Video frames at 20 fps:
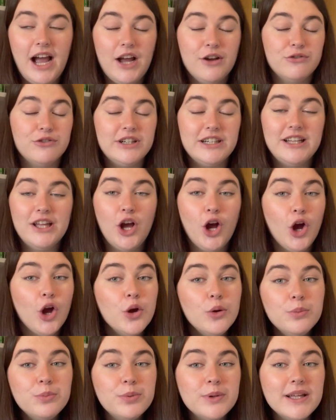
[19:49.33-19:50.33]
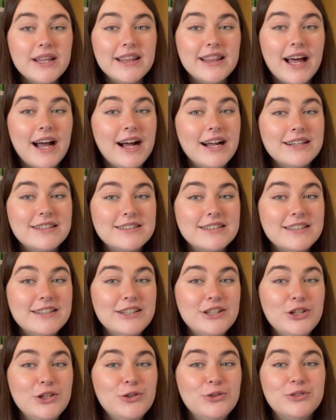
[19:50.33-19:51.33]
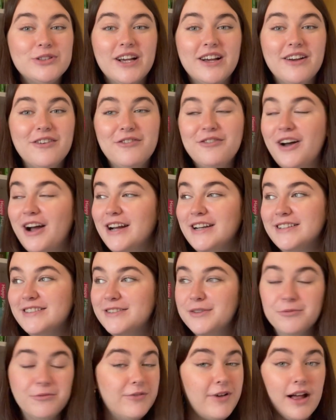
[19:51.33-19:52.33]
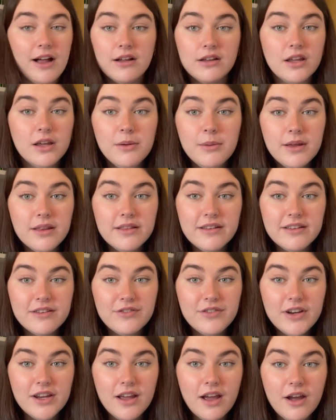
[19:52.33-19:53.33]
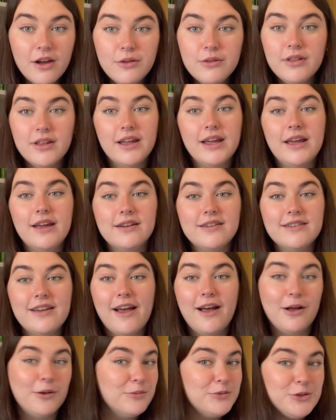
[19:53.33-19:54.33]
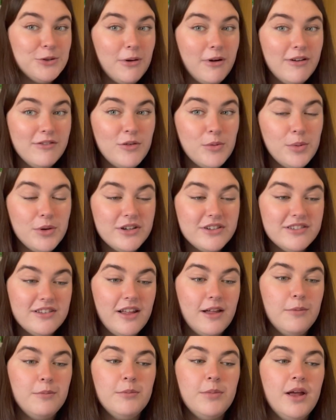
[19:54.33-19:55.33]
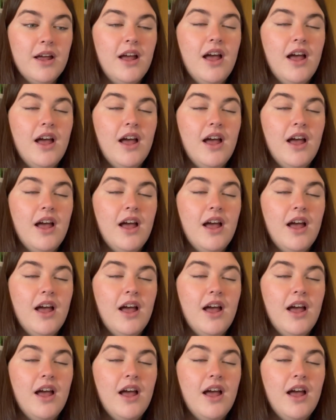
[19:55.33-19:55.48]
I really hope that you find some value in this video, that it helps you out of a book slump.